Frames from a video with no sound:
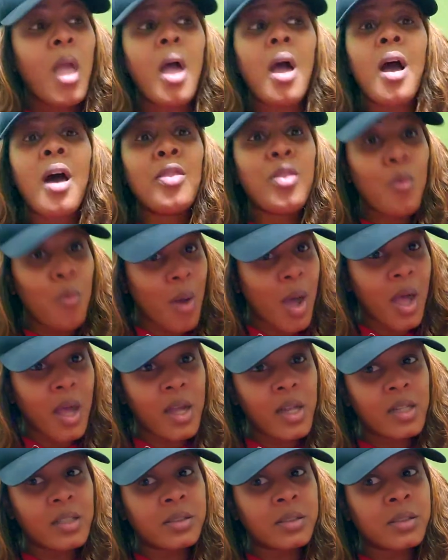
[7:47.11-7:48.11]

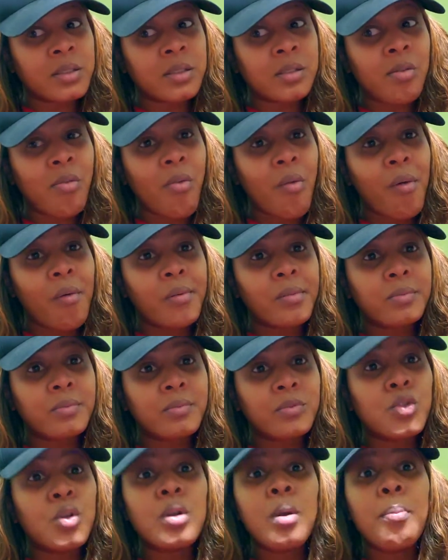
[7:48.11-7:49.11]
Otherwise,
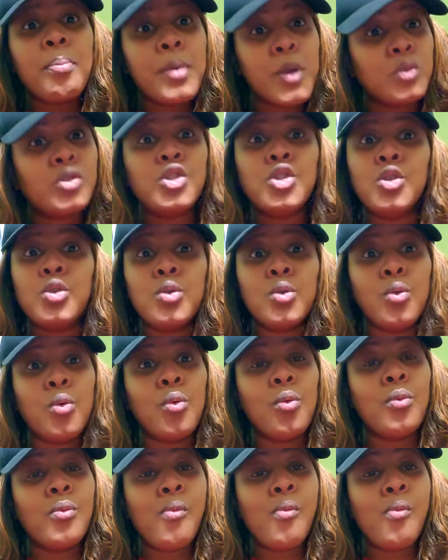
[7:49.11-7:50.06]
you could build you